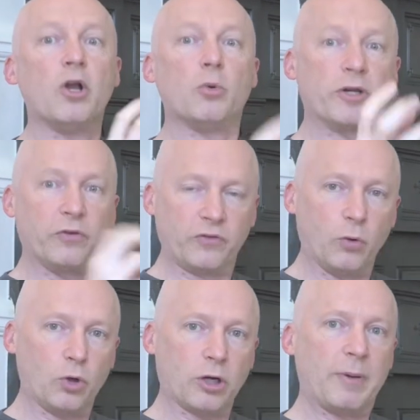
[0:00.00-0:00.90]
We can
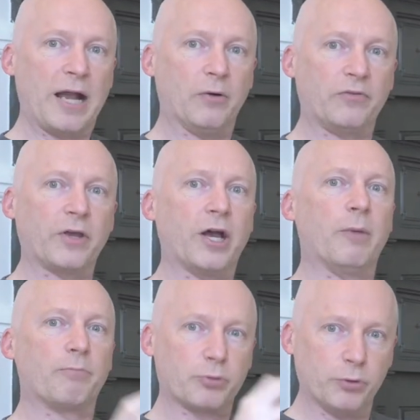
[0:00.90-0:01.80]
talk about
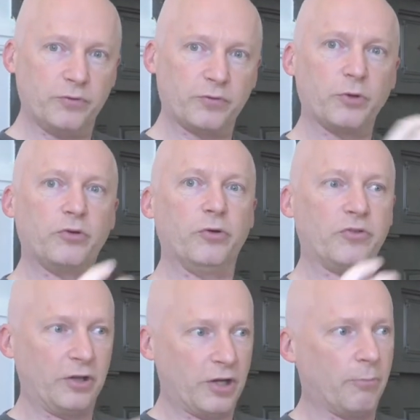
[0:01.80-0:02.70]
proof
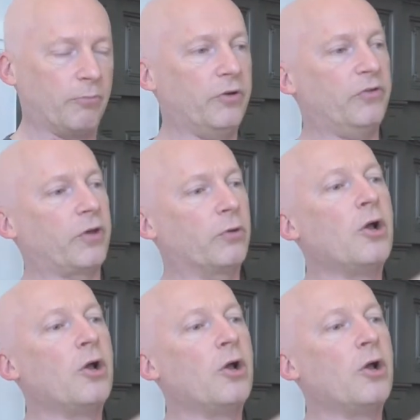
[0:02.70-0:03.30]
using numbers. So